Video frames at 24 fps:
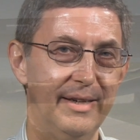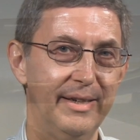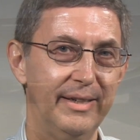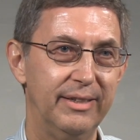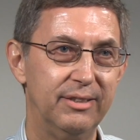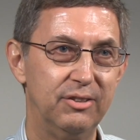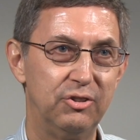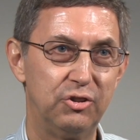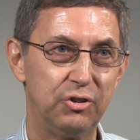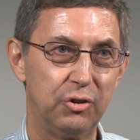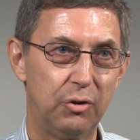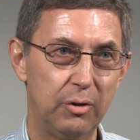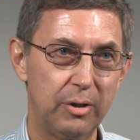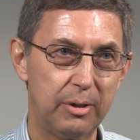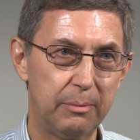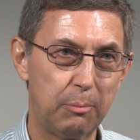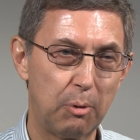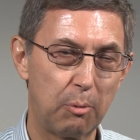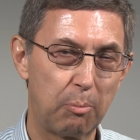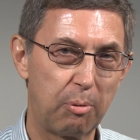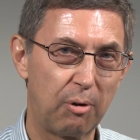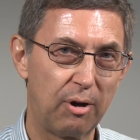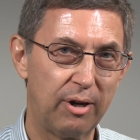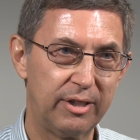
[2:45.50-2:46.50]
an
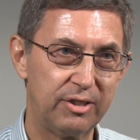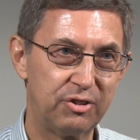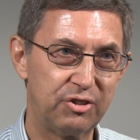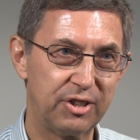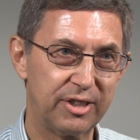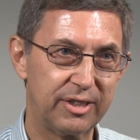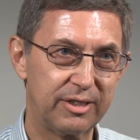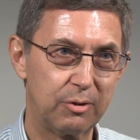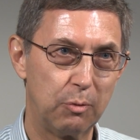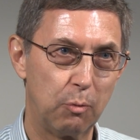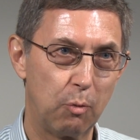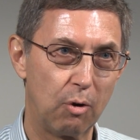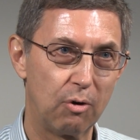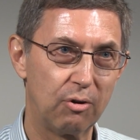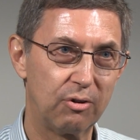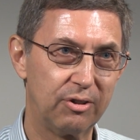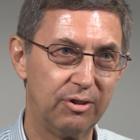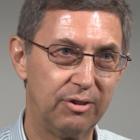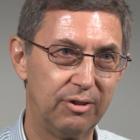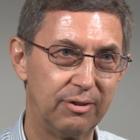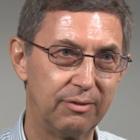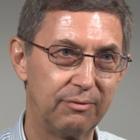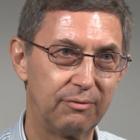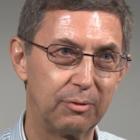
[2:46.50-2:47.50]
enjoyable project to
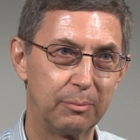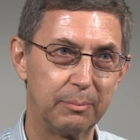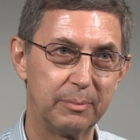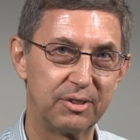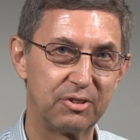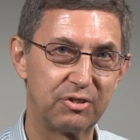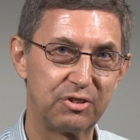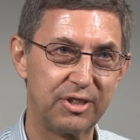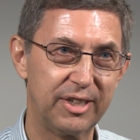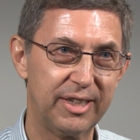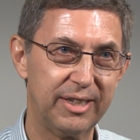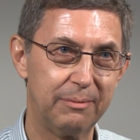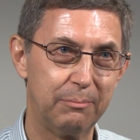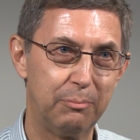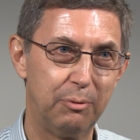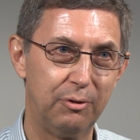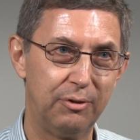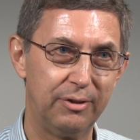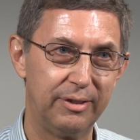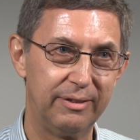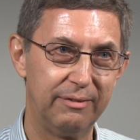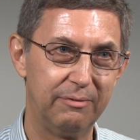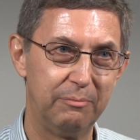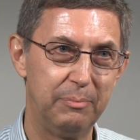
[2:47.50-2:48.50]
work on from the
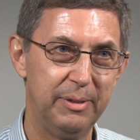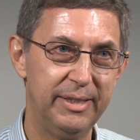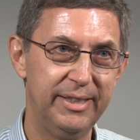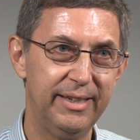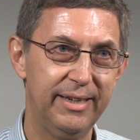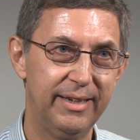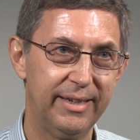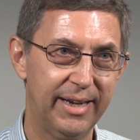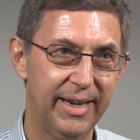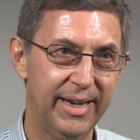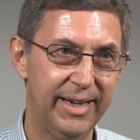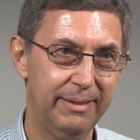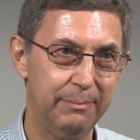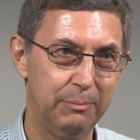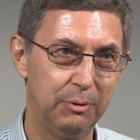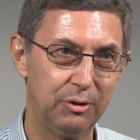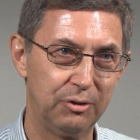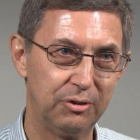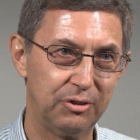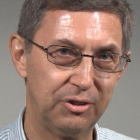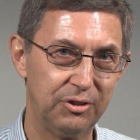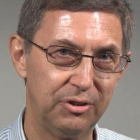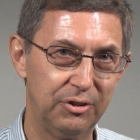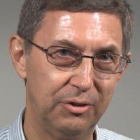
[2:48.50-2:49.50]
standpoint of being
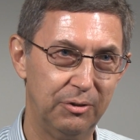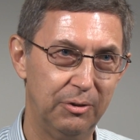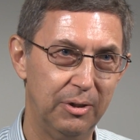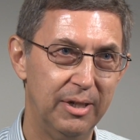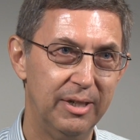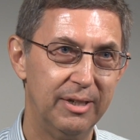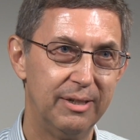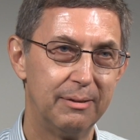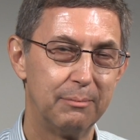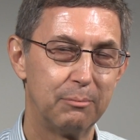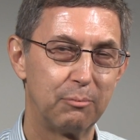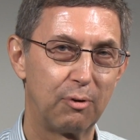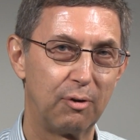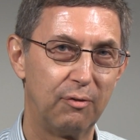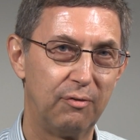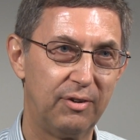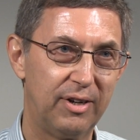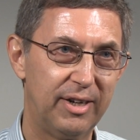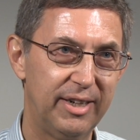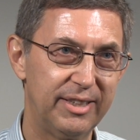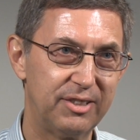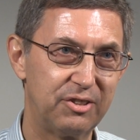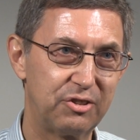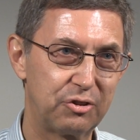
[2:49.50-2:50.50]
able to
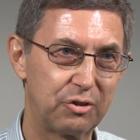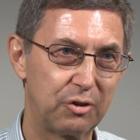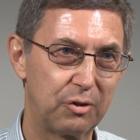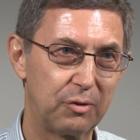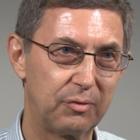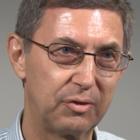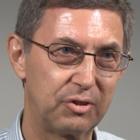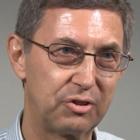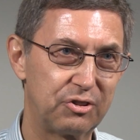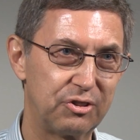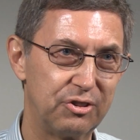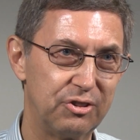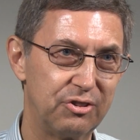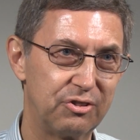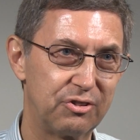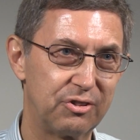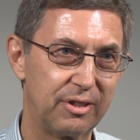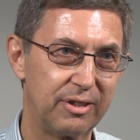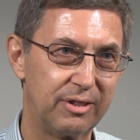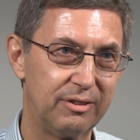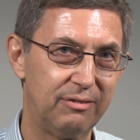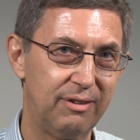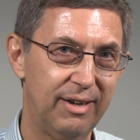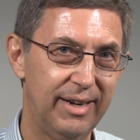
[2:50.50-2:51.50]
provide services
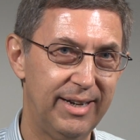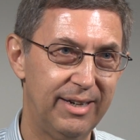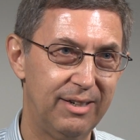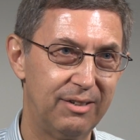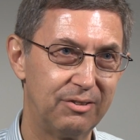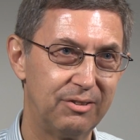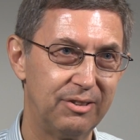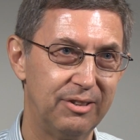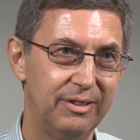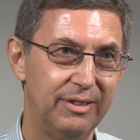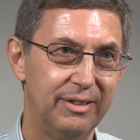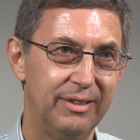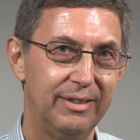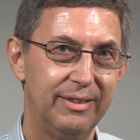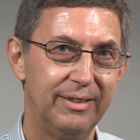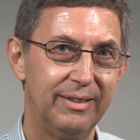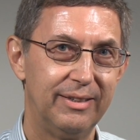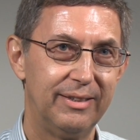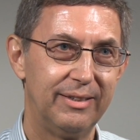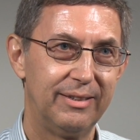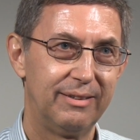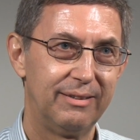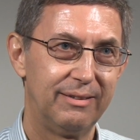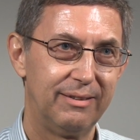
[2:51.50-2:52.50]
that allowed
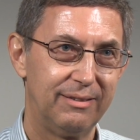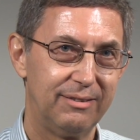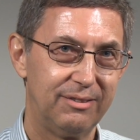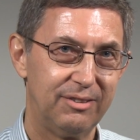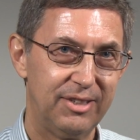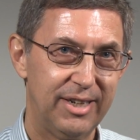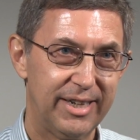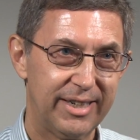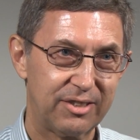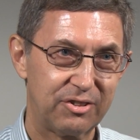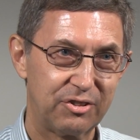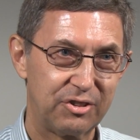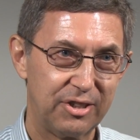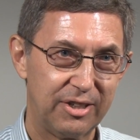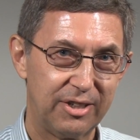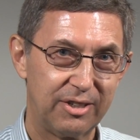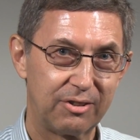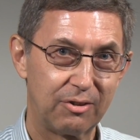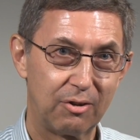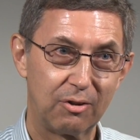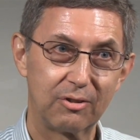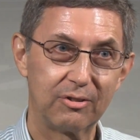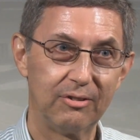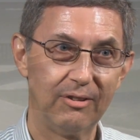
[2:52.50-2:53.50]

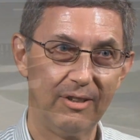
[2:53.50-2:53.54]
TxDOT, our